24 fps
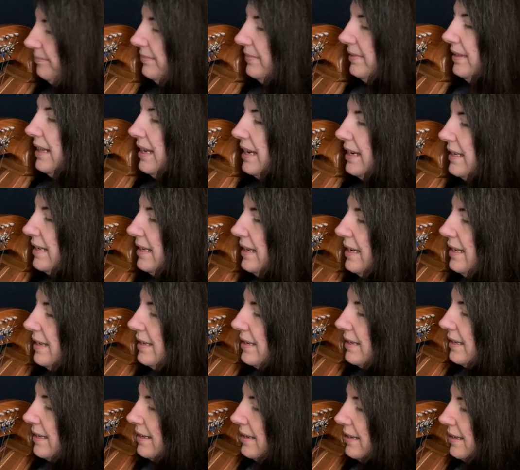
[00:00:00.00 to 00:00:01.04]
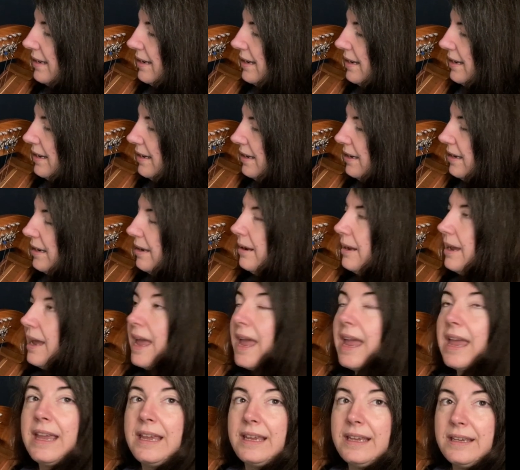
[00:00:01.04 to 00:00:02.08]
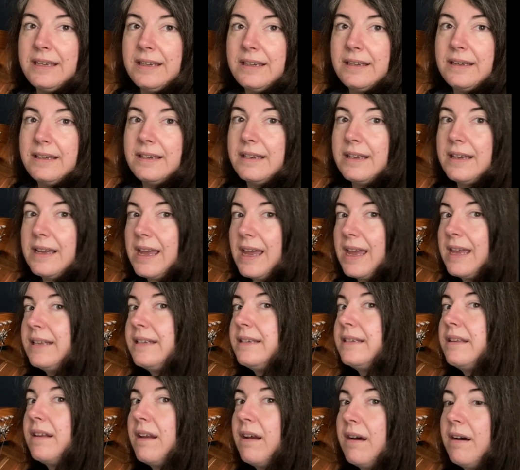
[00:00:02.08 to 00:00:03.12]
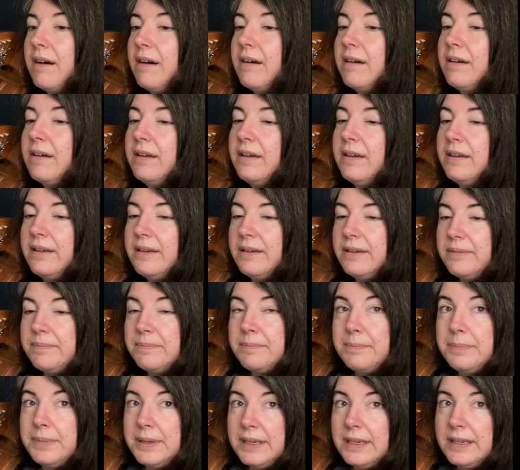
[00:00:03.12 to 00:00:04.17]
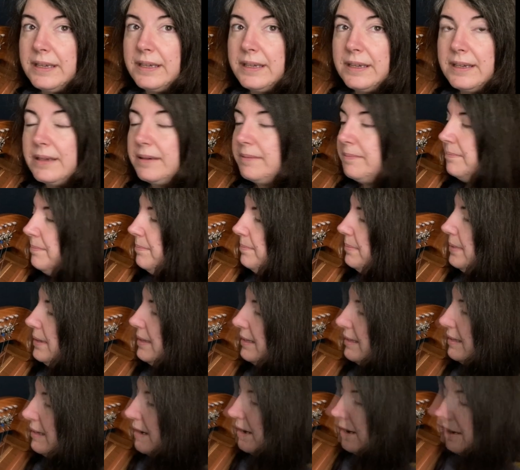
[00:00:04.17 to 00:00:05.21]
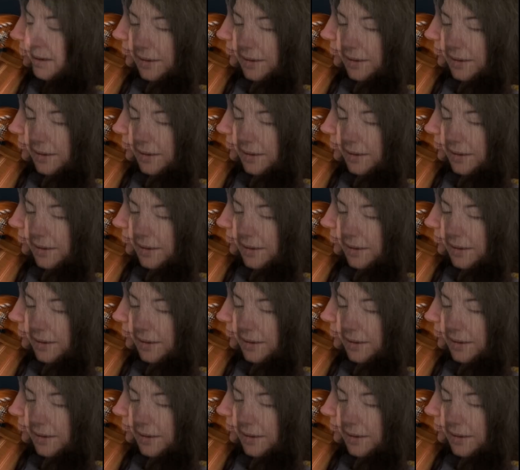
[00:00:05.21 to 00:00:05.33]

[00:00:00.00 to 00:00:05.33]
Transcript: like this A, A star, B, B star.